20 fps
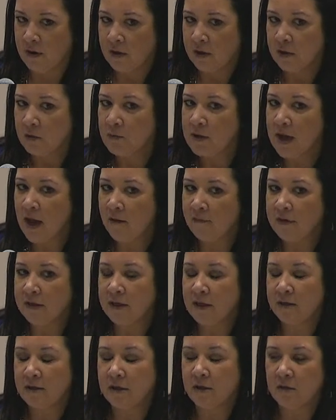So we have to
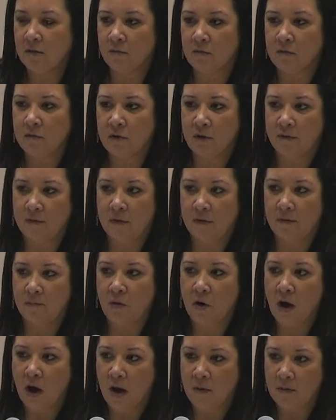get to the root of the
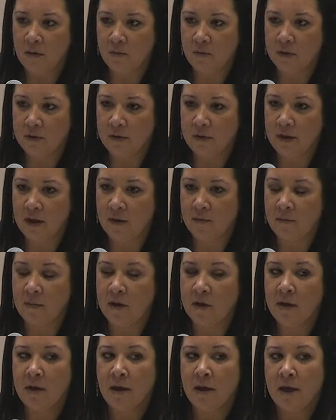problem with them
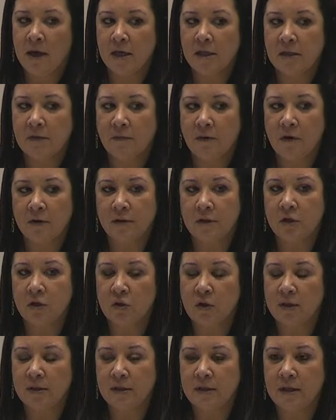as far as
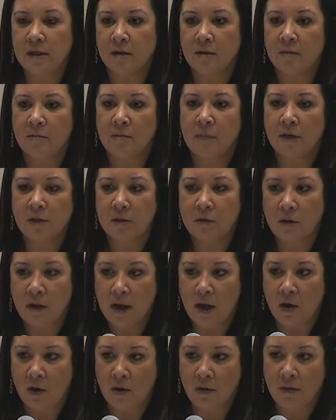addressing mental
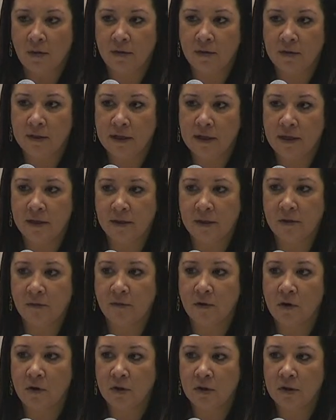health needs
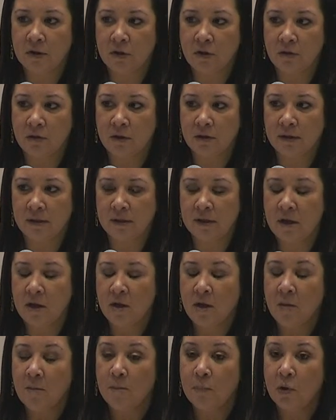for our students,
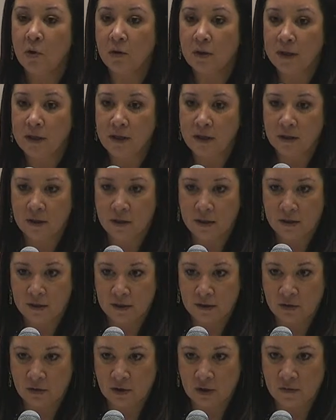bullying
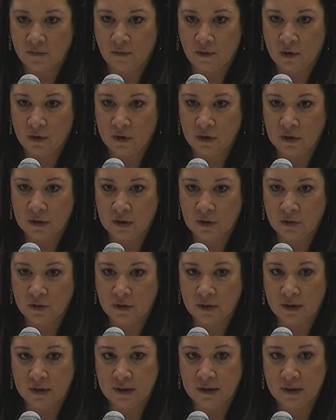concerns for our
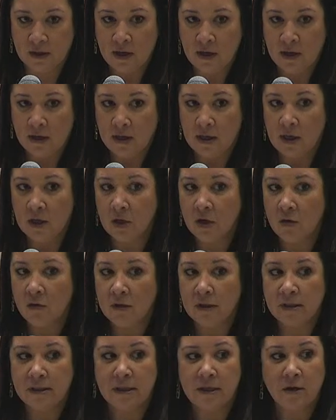students,
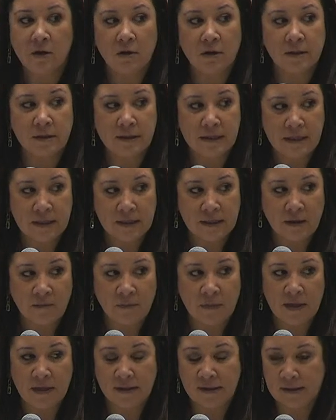increasing our see
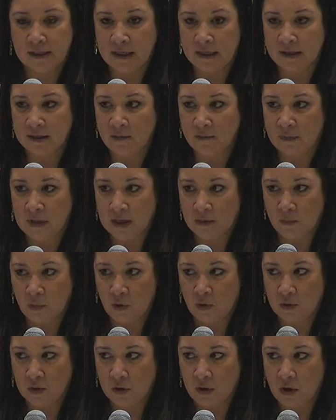something, say something
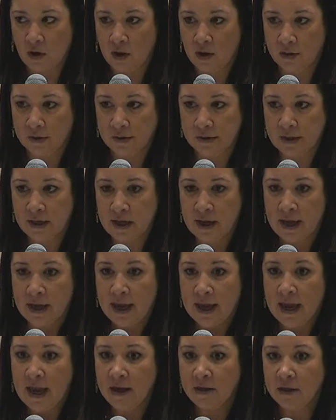protocols,
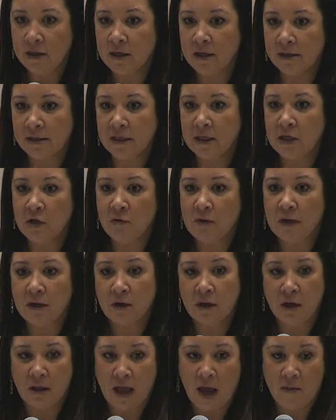and continuing
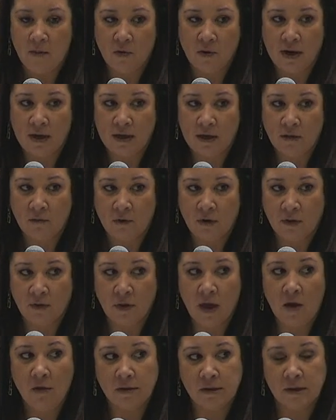collaborating with
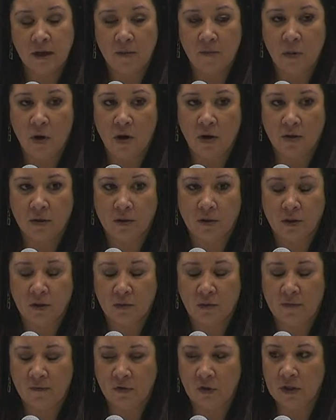outside partners.
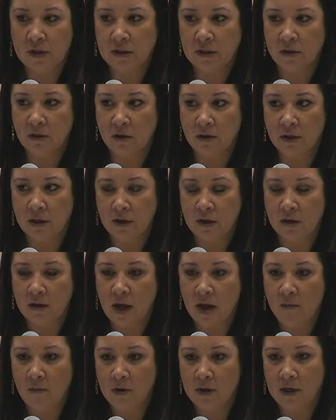We've just started
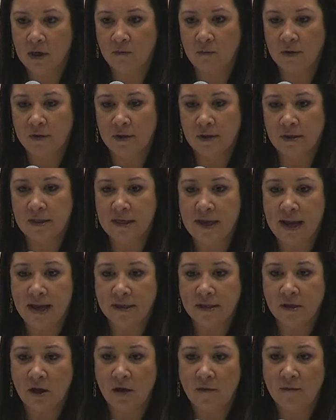collaborating with the
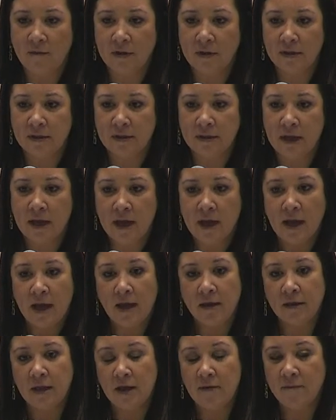DA's office,
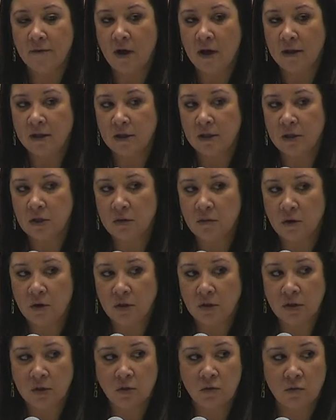and they've gone into our
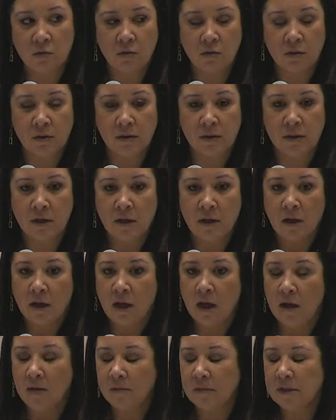schools
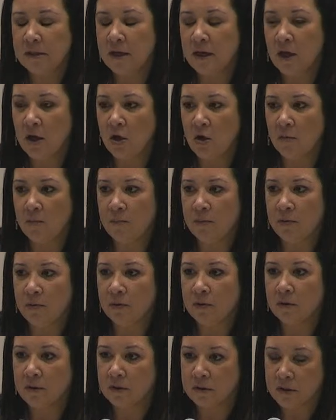to help
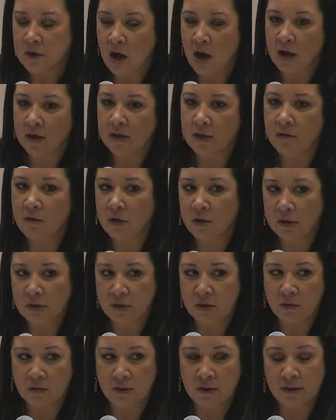talk to our
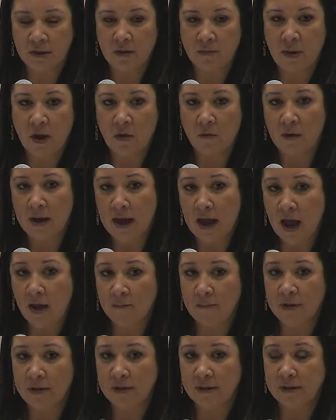students about what
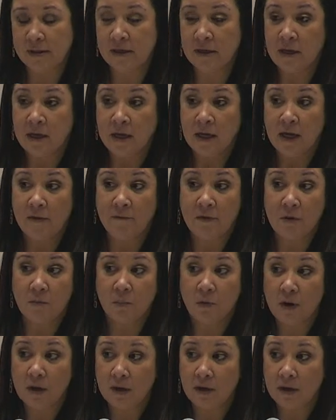happens if you
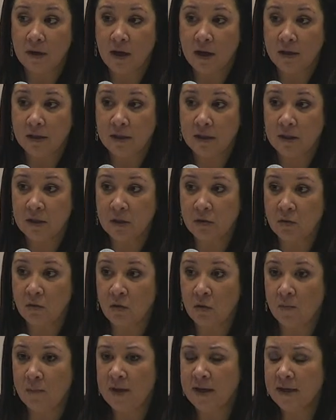bring a gun to
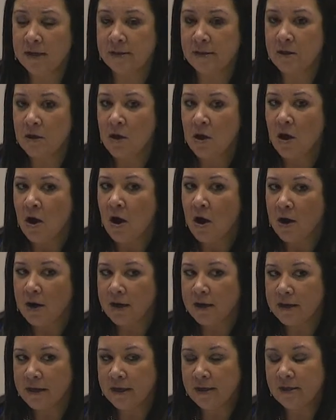school, because our
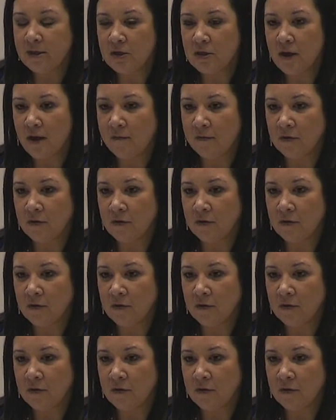kids, you have